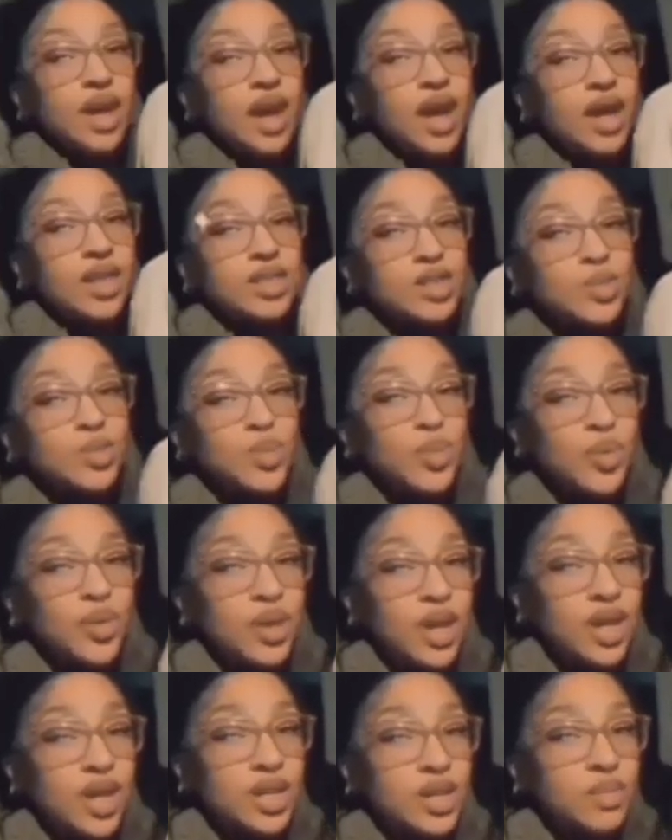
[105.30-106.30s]
Yes,
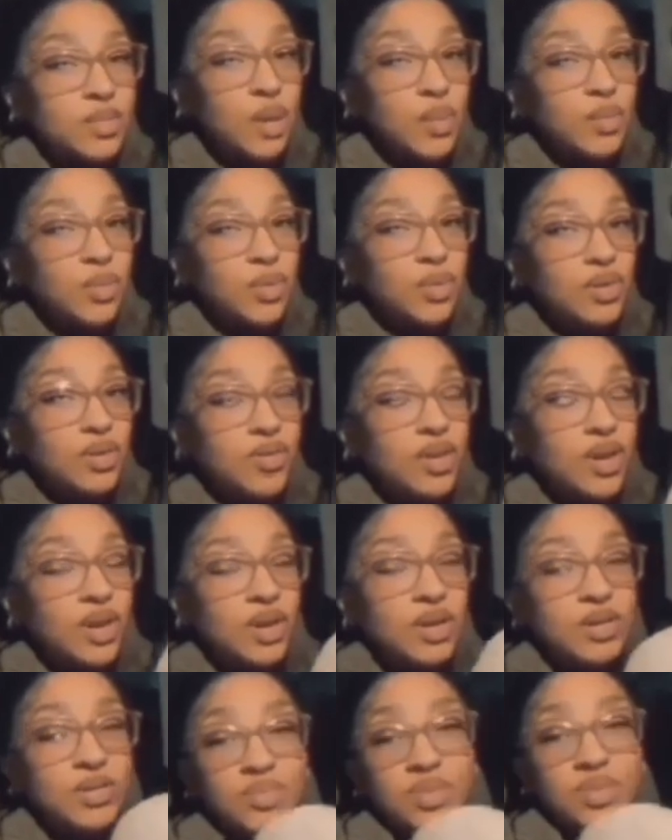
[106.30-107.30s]
you did.
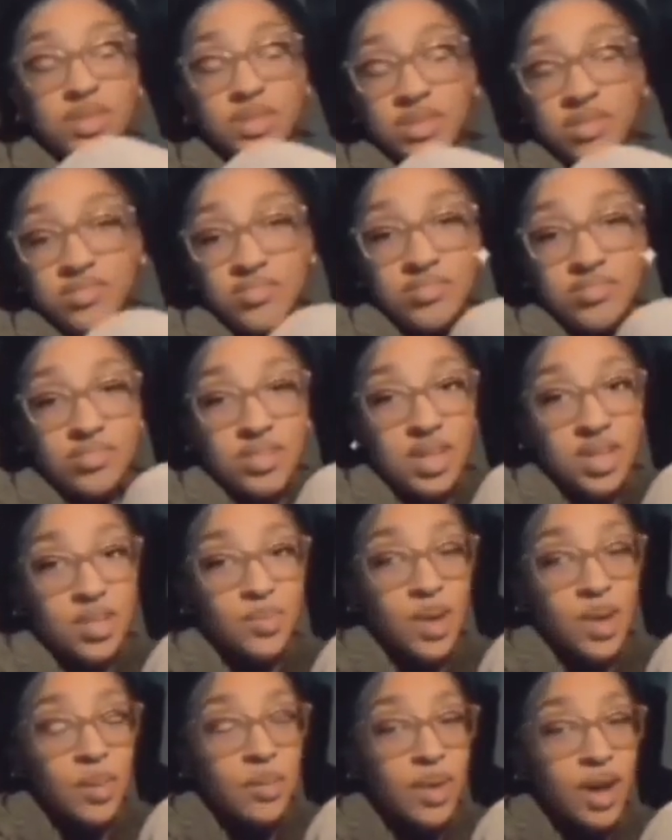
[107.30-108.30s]
But, I will pass.
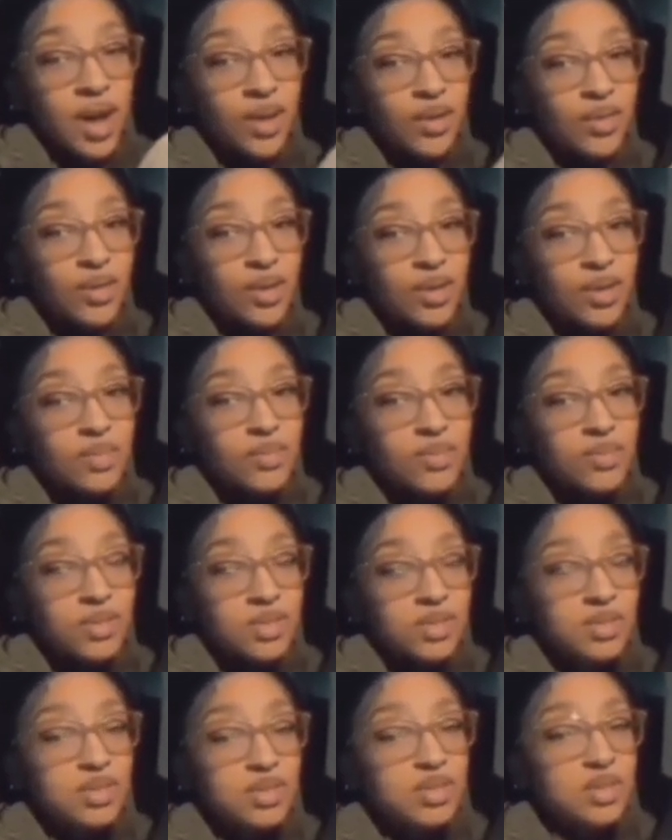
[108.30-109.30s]
I already
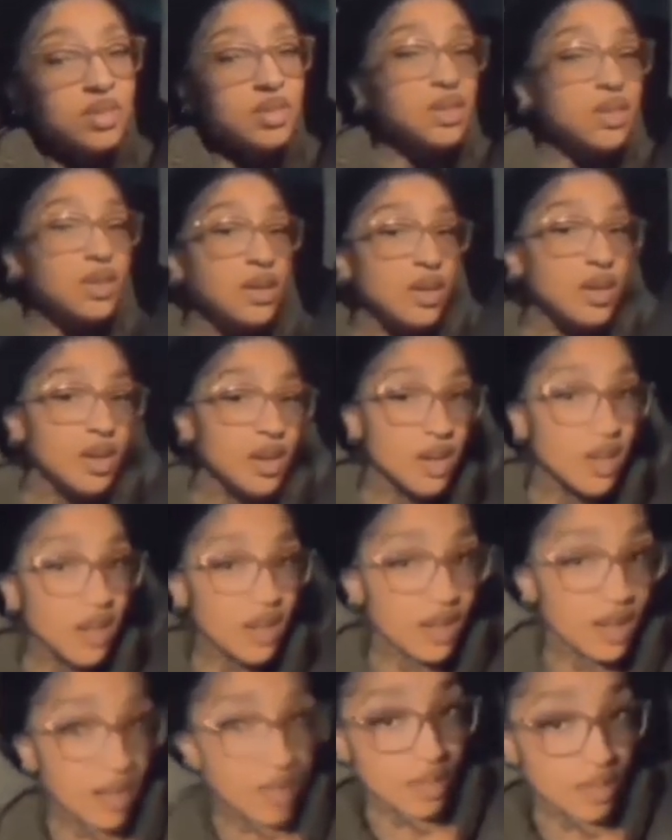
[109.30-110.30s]
have a Xbox
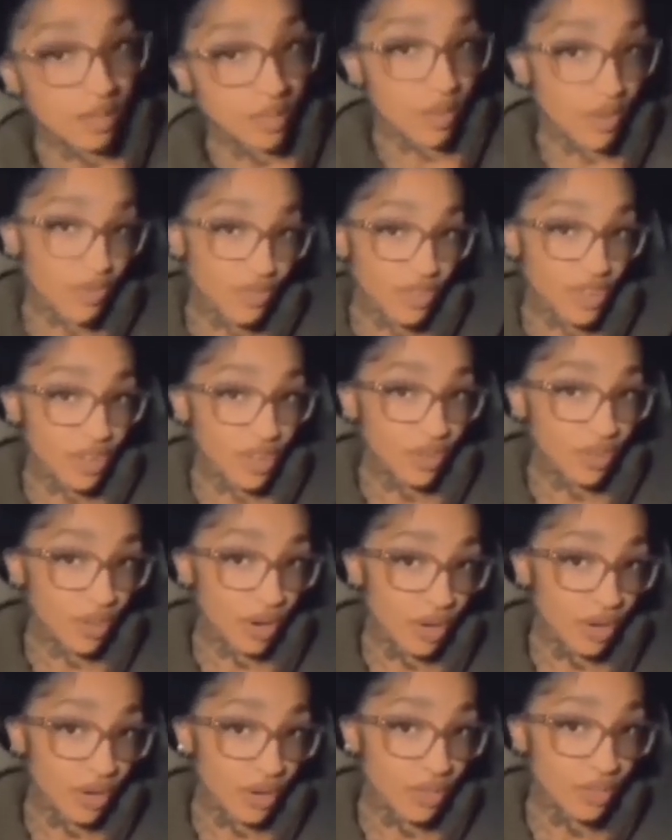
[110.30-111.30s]
controller that needs
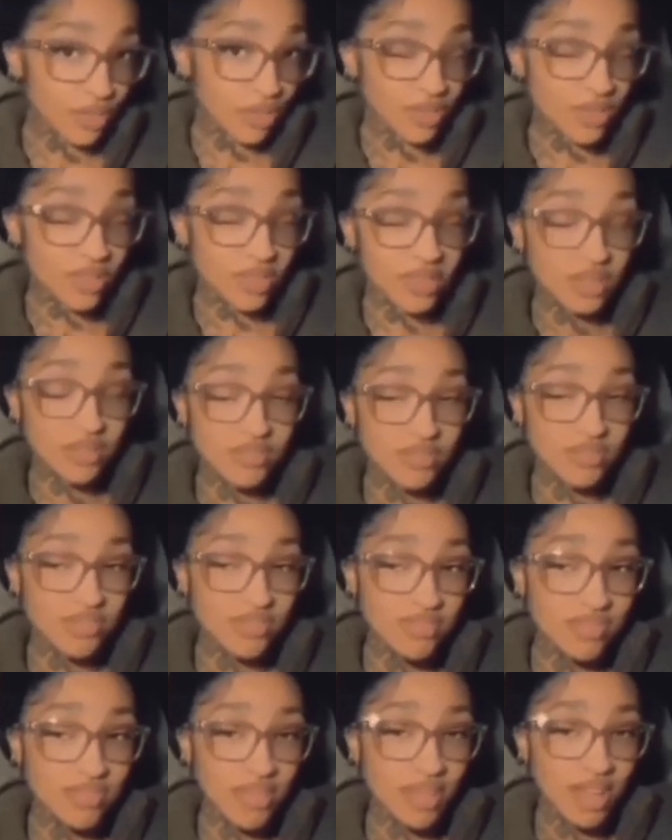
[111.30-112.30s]
rubbing, and for the
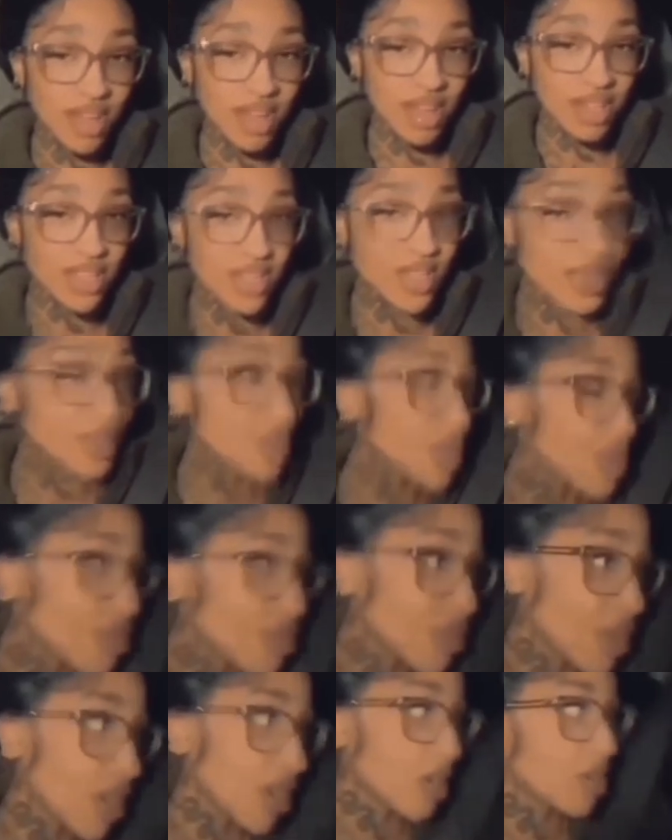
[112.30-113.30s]
record, she made that
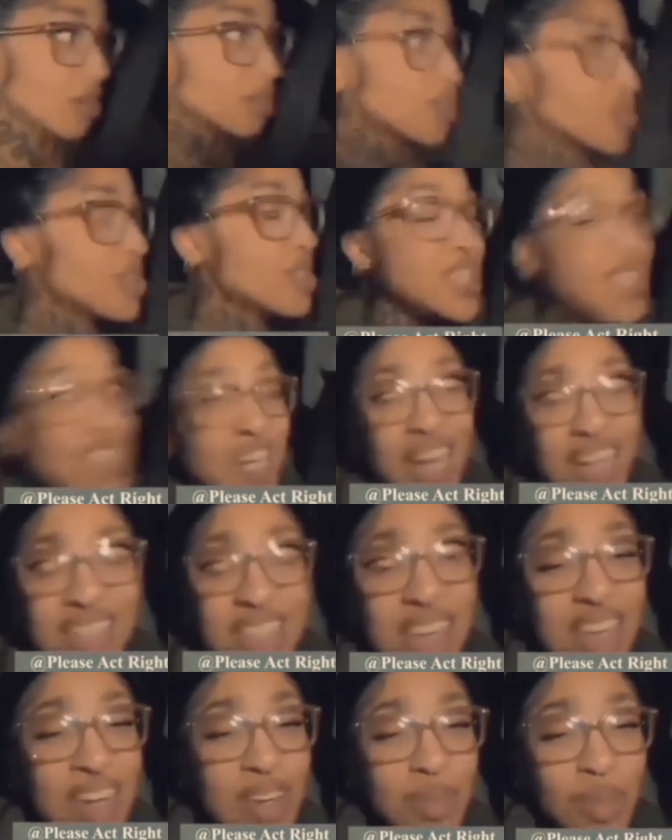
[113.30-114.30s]
video to get some
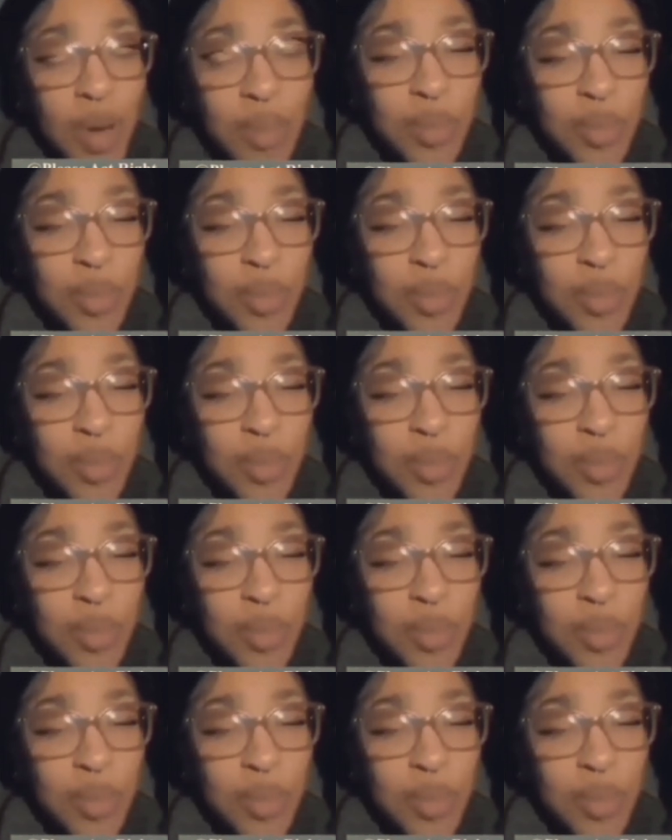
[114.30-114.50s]
attention.